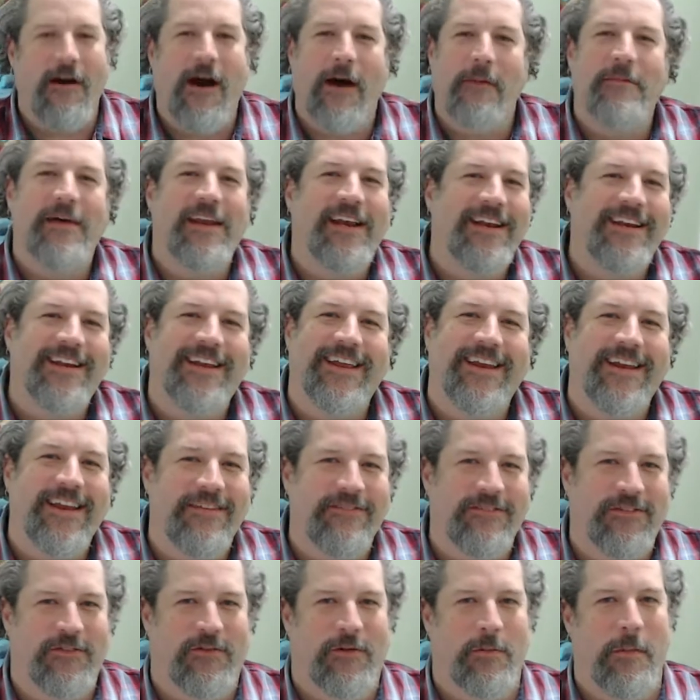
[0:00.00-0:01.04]
I bet he doesn't
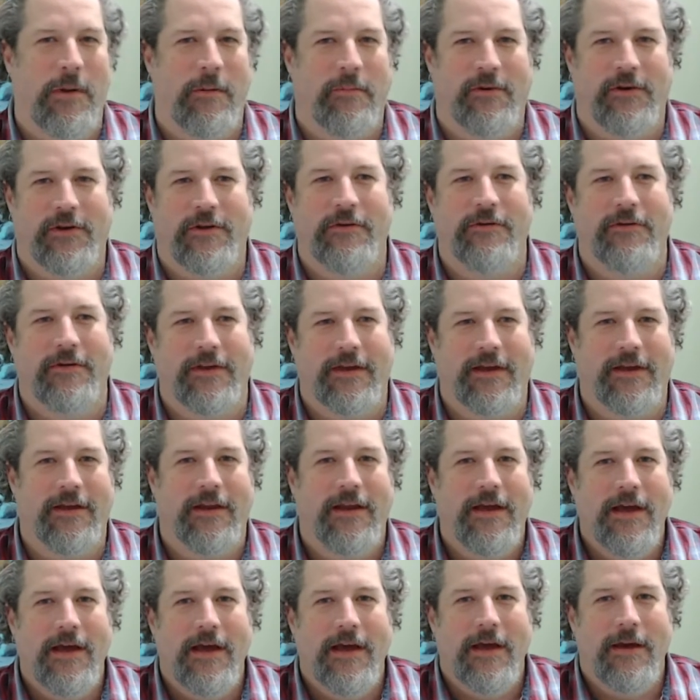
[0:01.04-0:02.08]
even remember doing it.